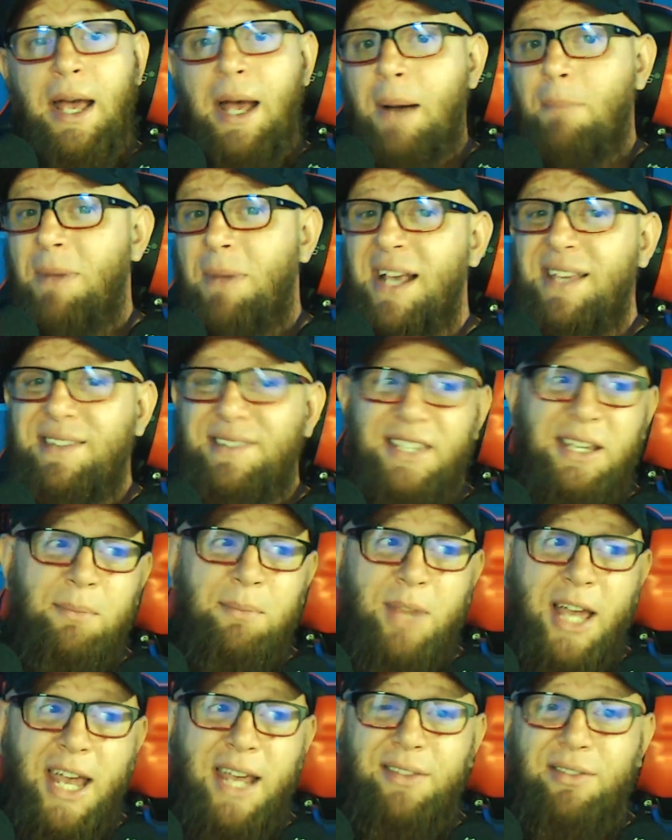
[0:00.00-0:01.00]
might seem
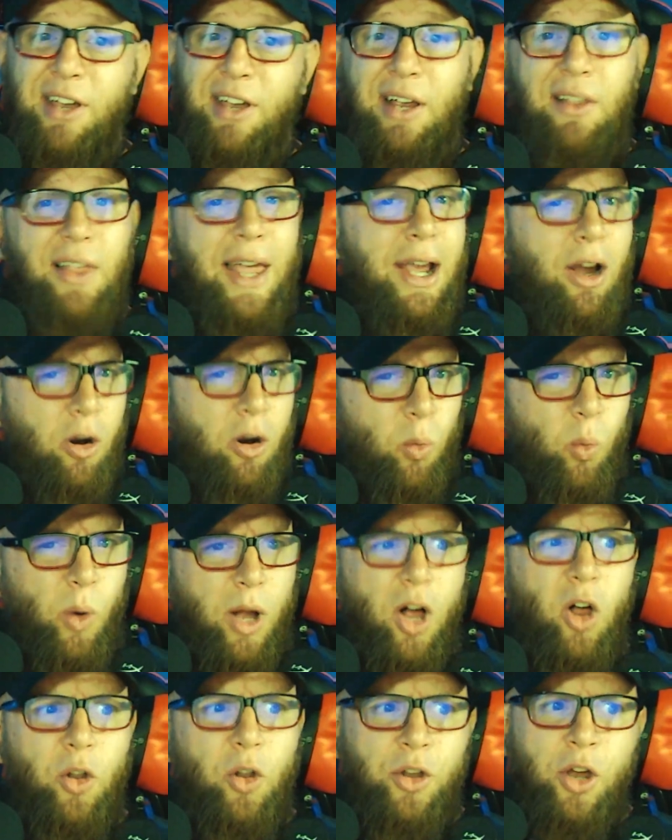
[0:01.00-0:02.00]
like they like are
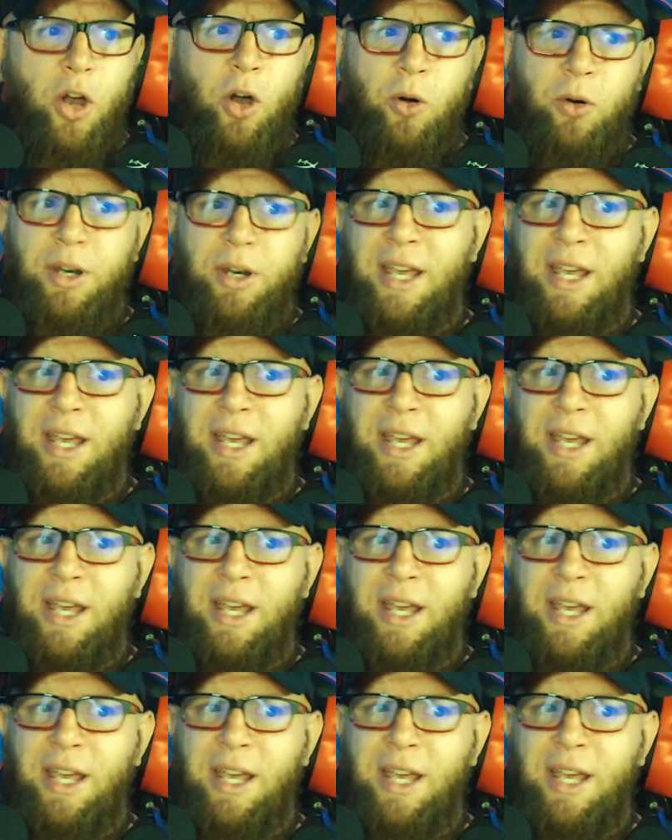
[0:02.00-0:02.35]
well known.